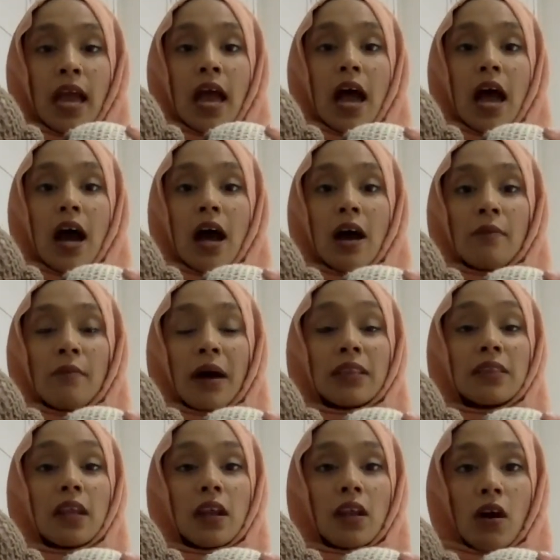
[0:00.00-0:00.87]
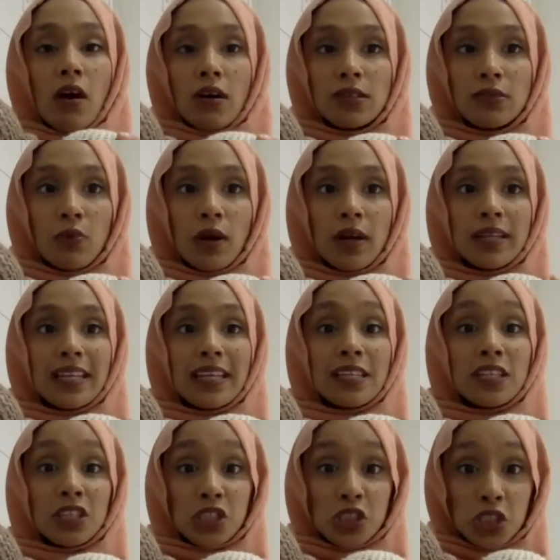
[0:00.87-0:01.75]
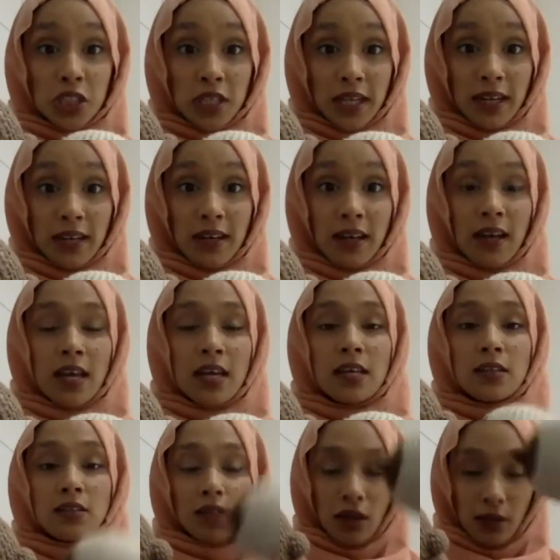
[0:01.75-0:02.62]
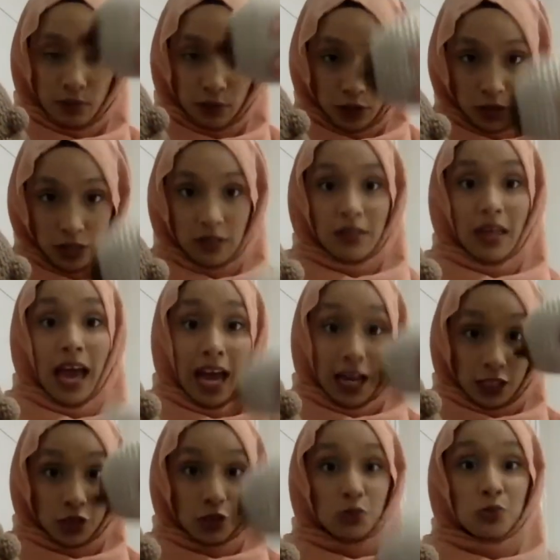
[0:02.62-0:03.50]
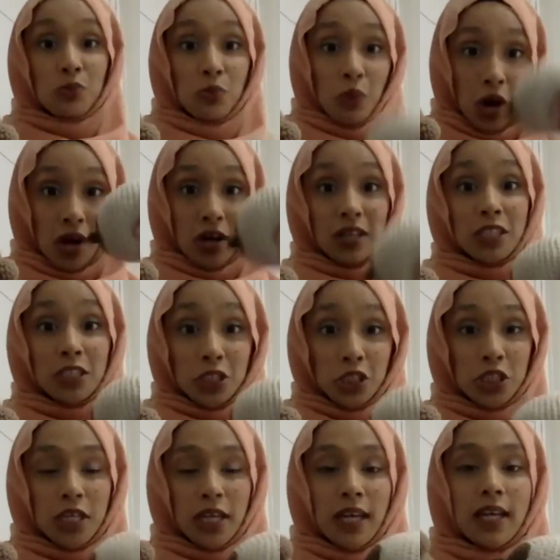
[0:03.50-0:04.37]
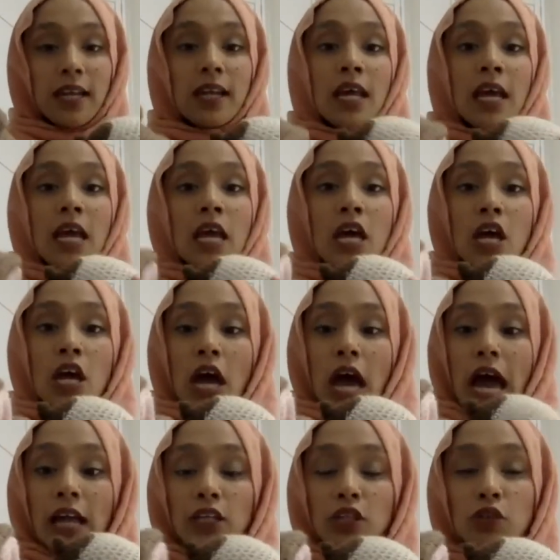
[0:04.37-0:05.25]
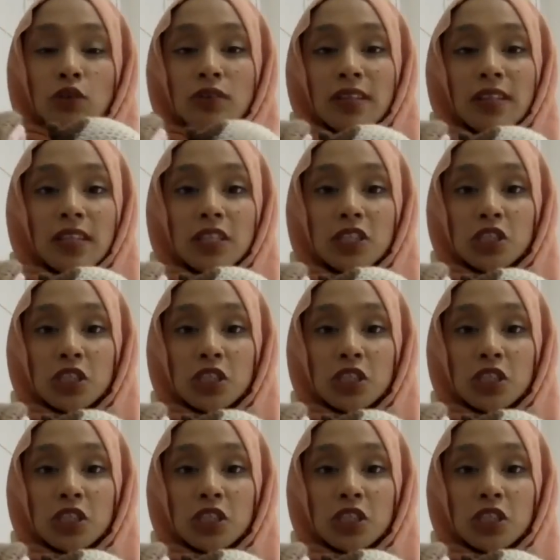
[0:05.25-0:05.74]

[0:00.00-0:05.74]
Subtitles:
and the last word is chin, the actual word chin, and using the